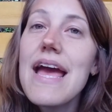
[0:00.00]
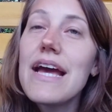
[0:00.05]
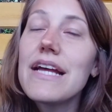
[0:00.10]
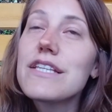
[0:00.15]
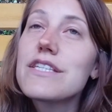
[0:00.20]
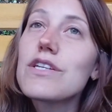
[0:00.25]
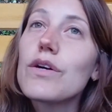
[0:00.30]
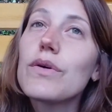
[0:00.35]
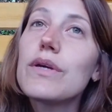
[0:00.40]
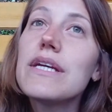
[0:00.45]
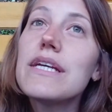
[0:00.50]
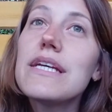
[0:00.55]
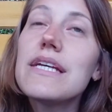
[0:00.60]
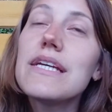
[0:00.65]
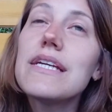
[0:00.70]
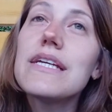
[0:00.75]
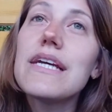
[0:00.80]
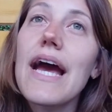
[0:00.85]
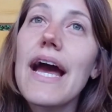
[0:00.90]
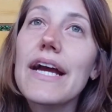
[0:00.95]
And so
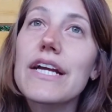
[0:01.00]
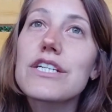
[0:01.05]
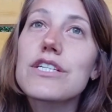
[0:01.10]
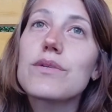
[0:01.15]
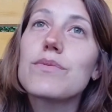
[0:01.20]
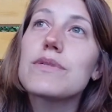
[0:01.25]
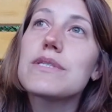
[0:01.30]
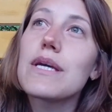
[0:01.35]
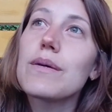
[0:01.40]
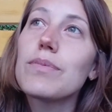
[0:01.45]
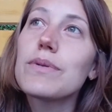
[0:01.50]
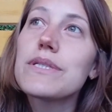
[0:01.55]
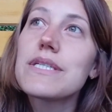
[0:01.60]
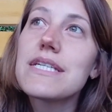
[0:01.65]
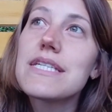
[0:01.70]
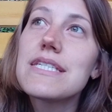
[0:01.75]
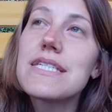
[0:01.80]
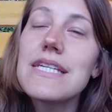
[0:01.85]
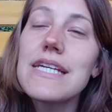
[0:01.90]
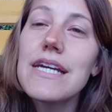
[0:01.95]
he actually was able
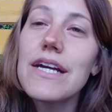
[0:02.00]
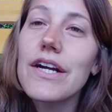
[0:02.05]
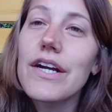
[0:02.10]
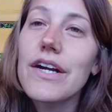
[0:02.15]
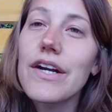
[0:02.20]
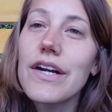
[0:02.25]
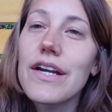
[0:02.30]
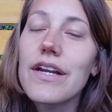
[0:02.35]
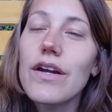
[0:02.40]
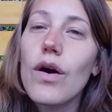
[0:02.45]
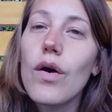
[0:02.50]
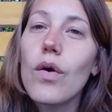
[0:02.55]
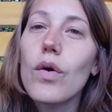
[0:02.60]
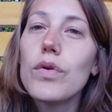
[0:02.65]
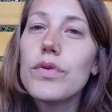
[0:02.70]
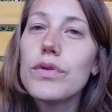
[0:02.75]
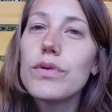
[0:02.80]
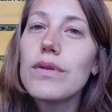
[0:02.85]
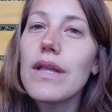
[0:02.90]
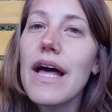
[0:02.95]
to see her in a
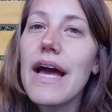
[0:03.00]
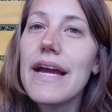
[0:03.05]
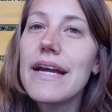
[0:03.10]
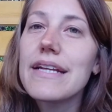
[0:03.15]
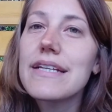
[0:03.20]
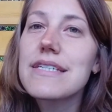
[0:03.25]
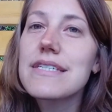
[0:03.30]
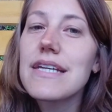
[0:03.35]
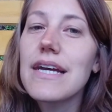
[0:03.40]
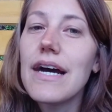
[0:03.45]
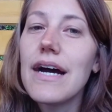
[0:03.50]
whole new light.